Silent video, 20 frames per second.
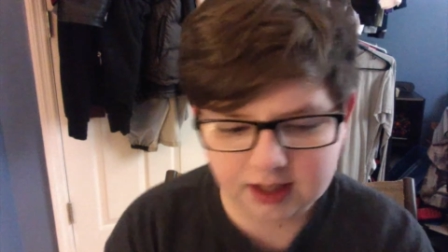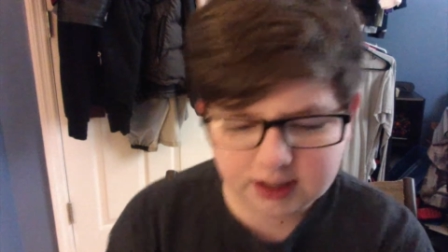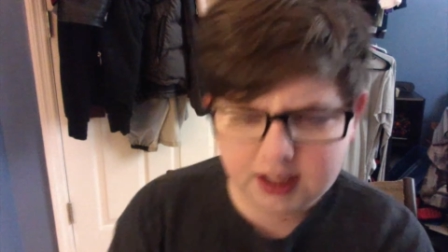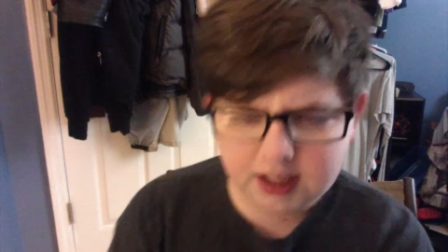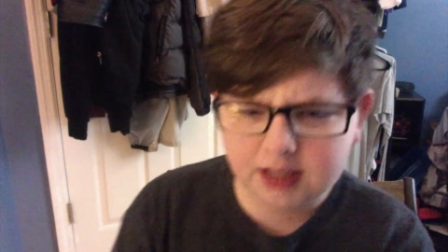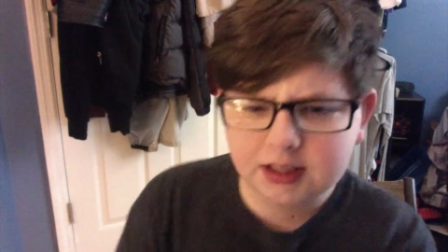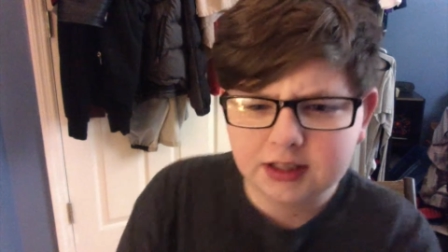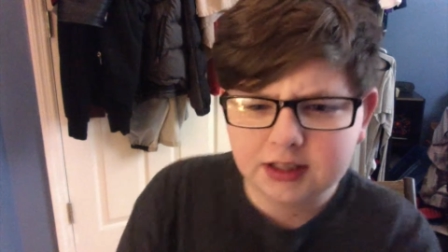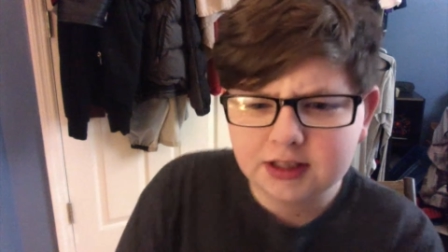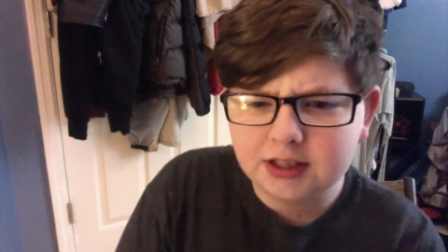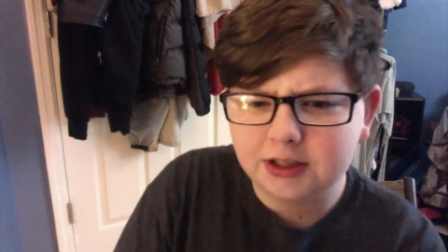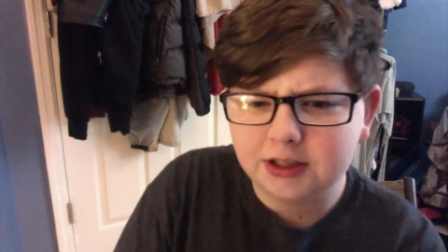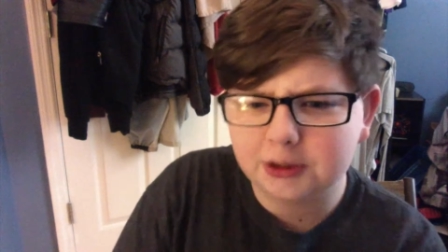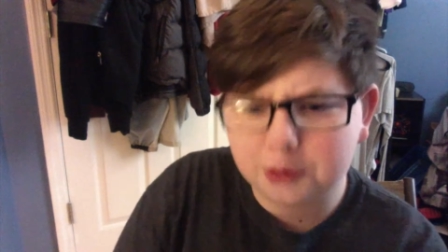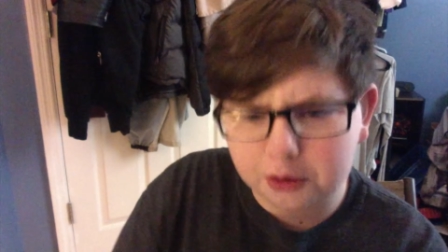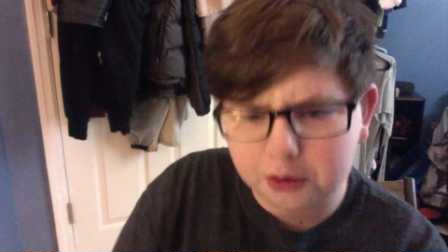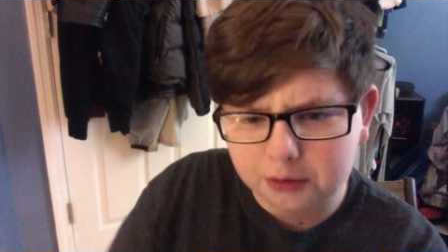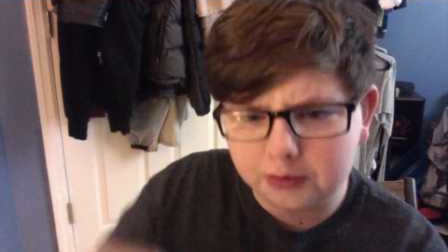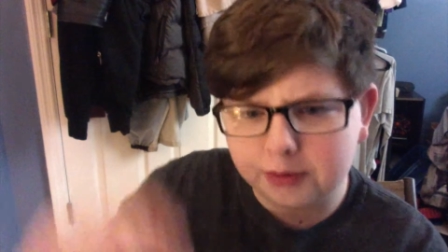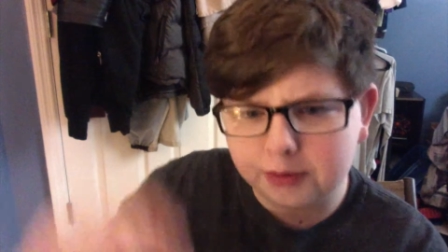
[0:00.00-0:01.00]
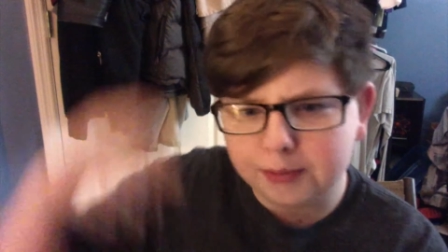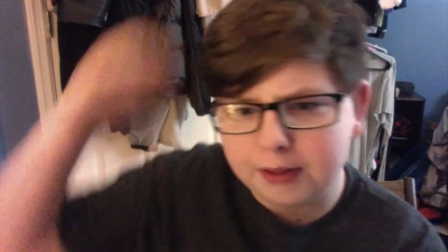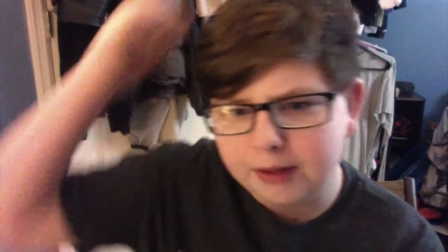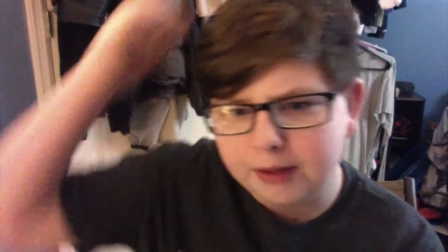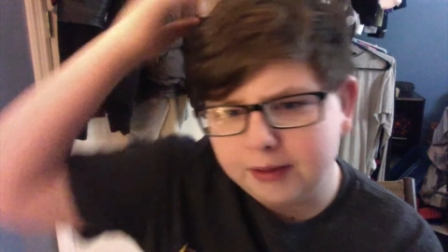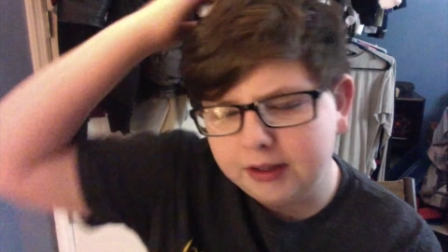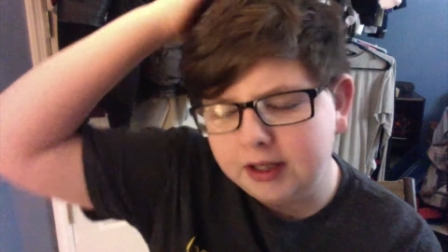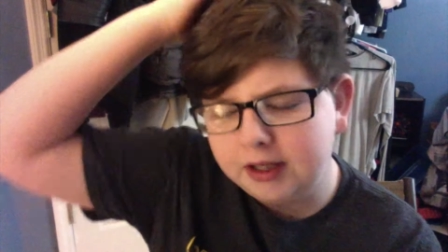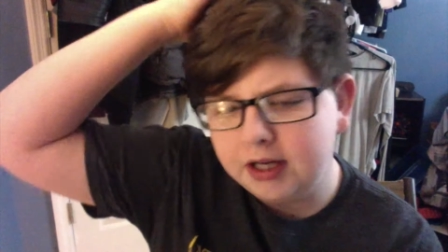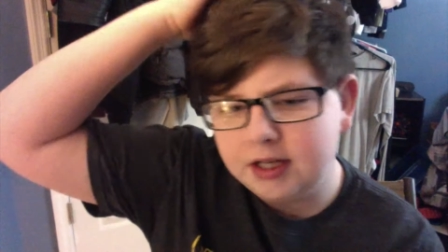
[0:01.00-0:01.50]
this is a short one, by the
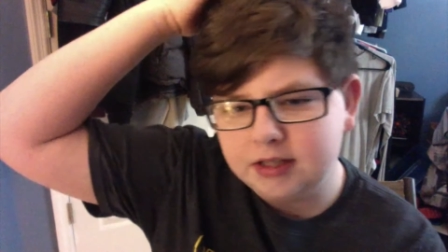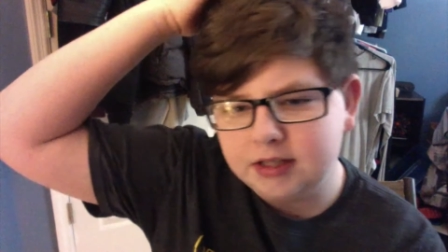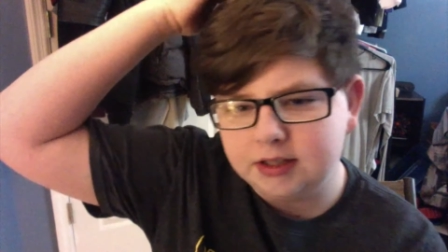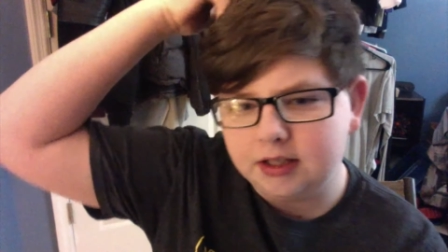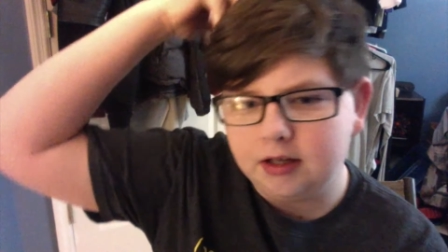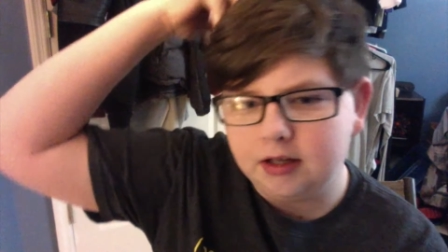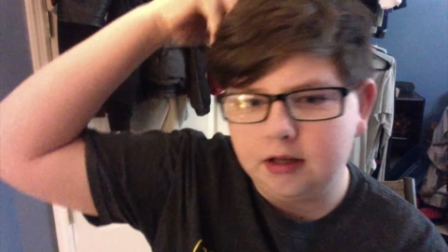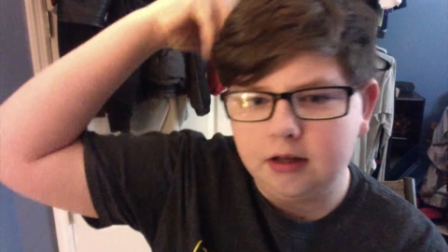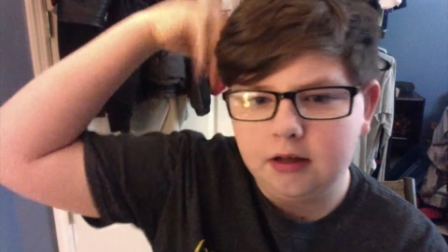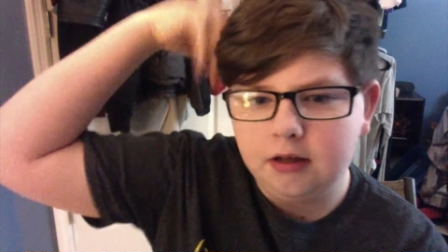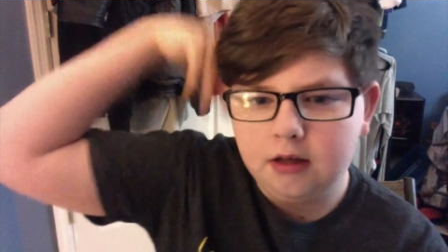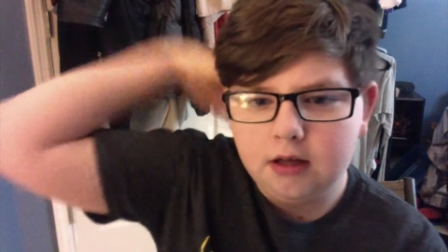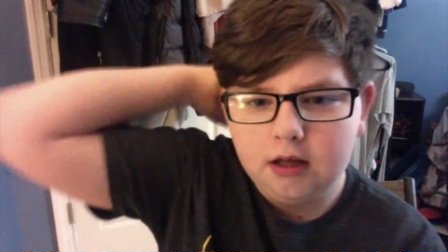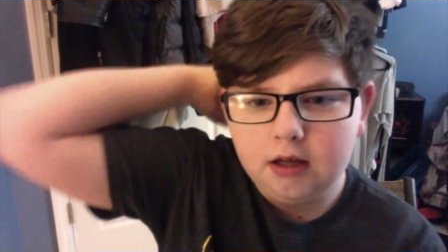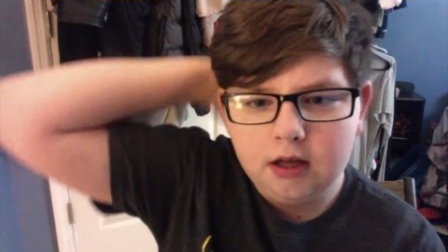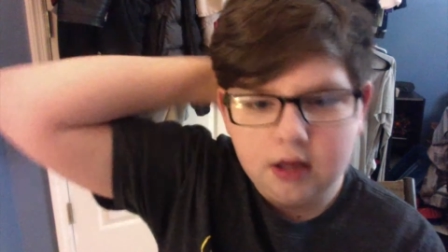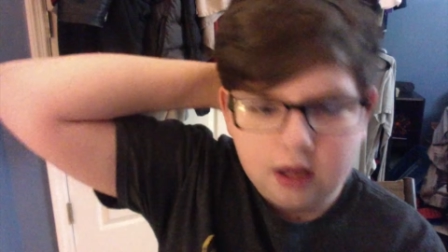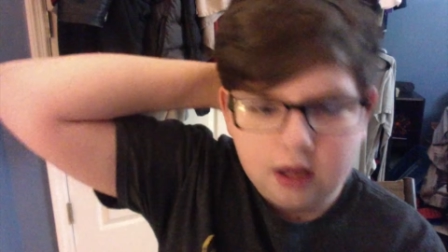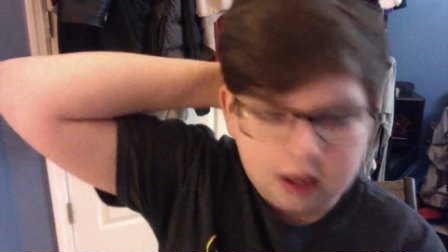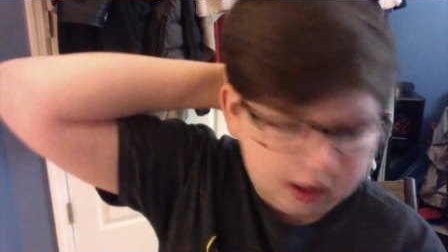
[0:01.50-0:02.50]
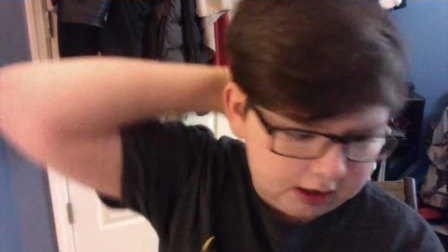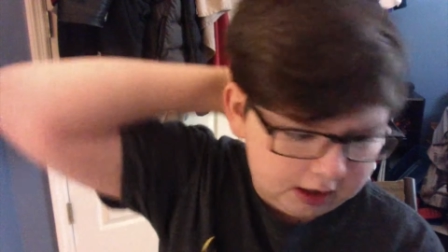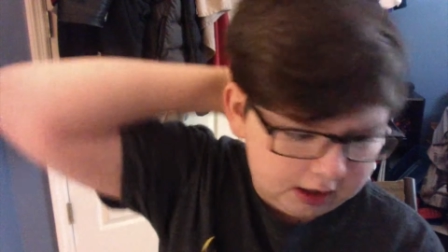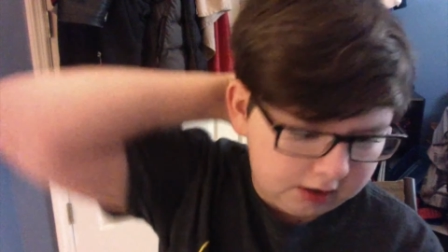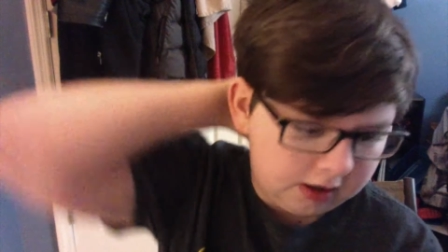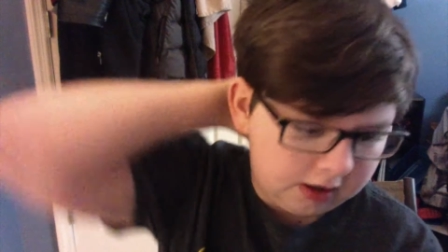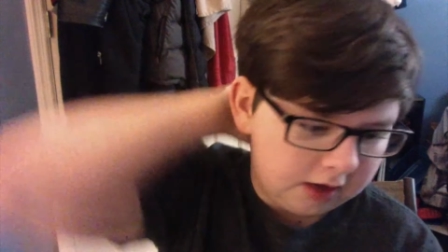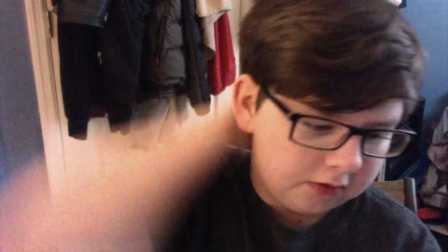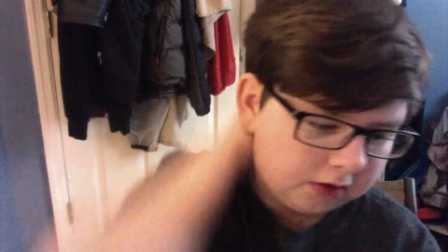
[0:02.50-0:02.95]
way, guys. Uh, I don't have a